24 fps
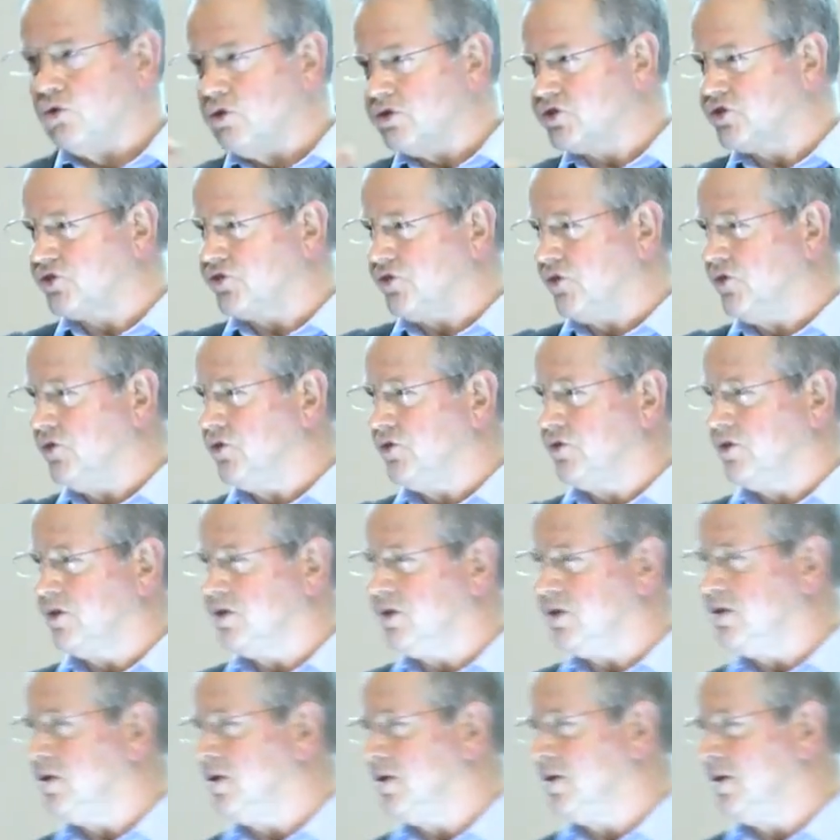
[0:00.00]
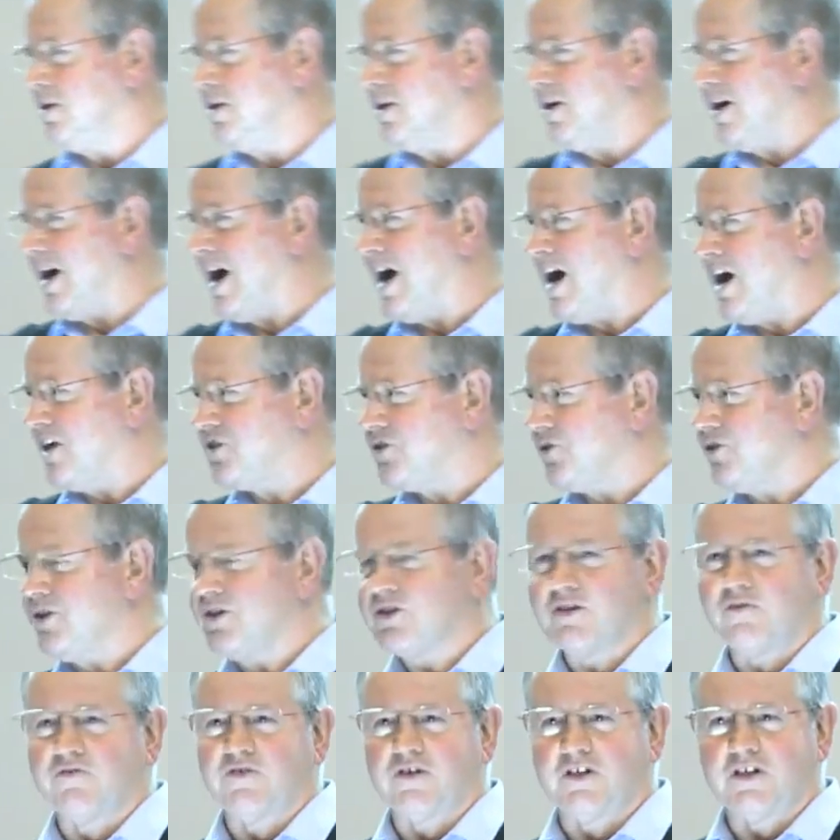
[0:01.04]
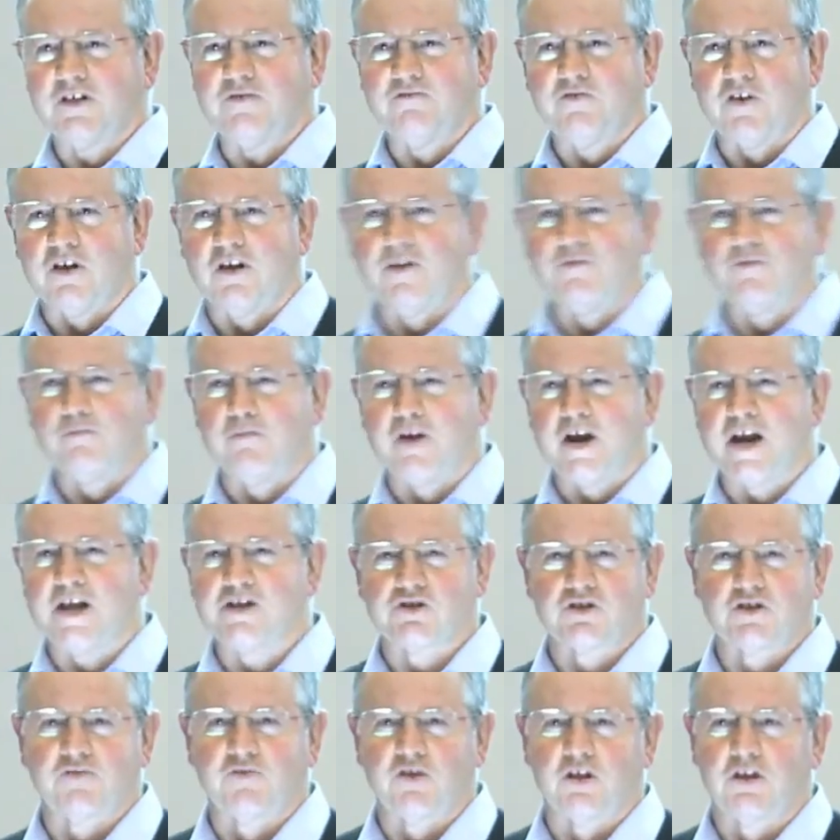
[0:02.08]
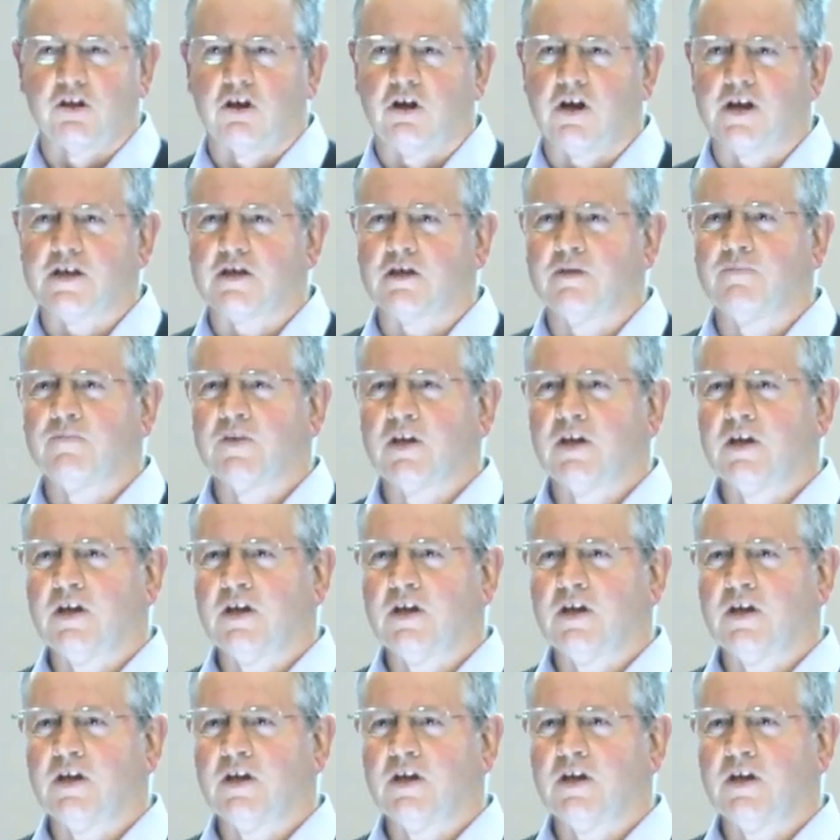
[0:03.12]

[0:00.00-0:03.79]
course through the arteries of the branches, if you like,